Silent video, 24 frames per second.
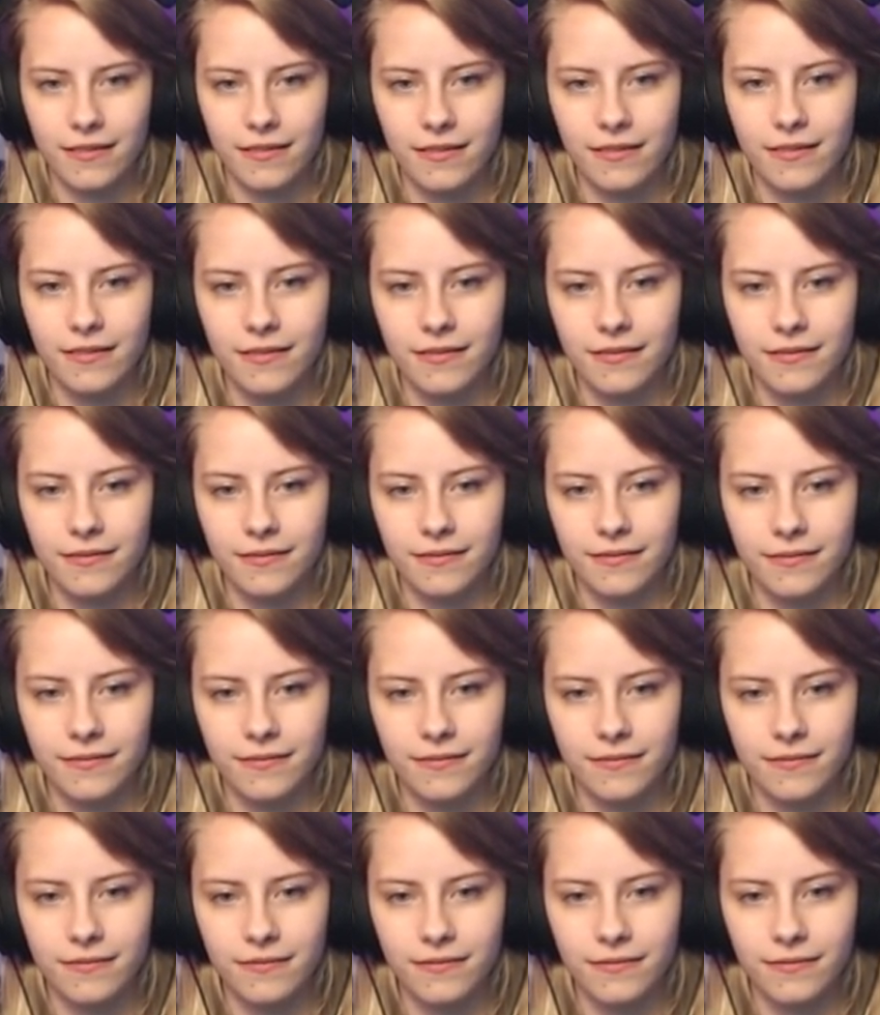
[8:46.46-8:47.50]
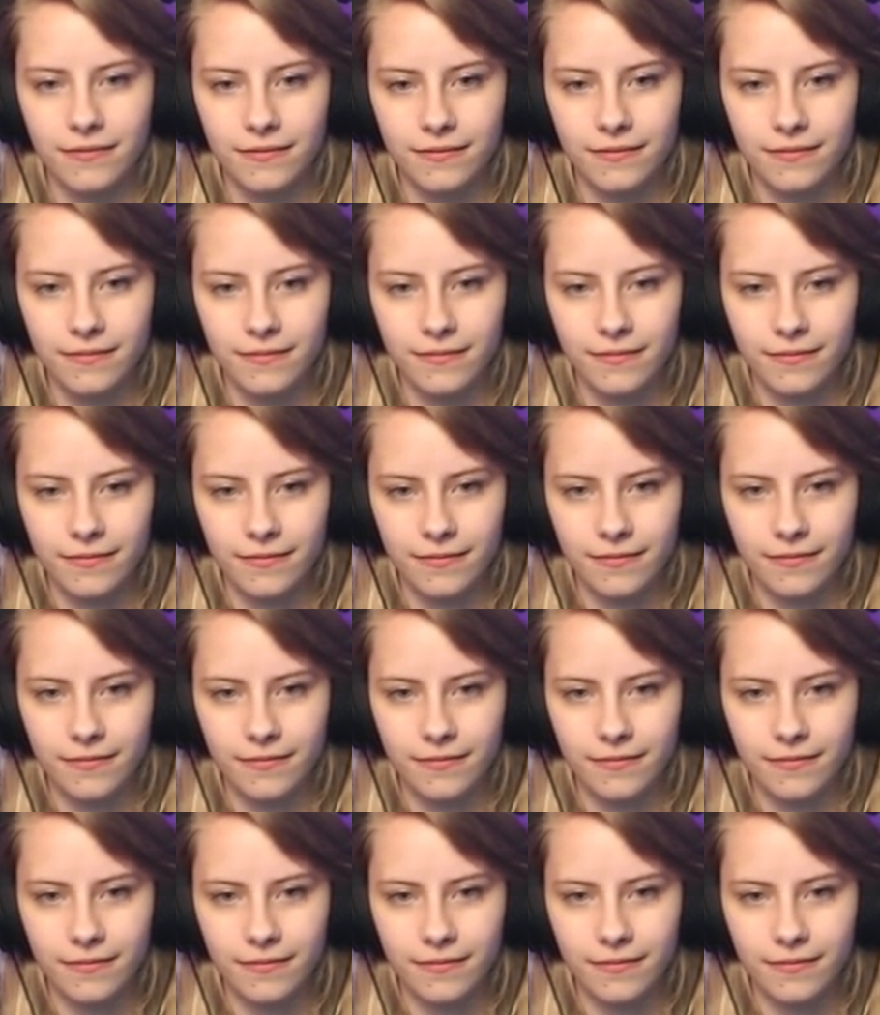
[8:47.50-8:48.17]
(no one is talking)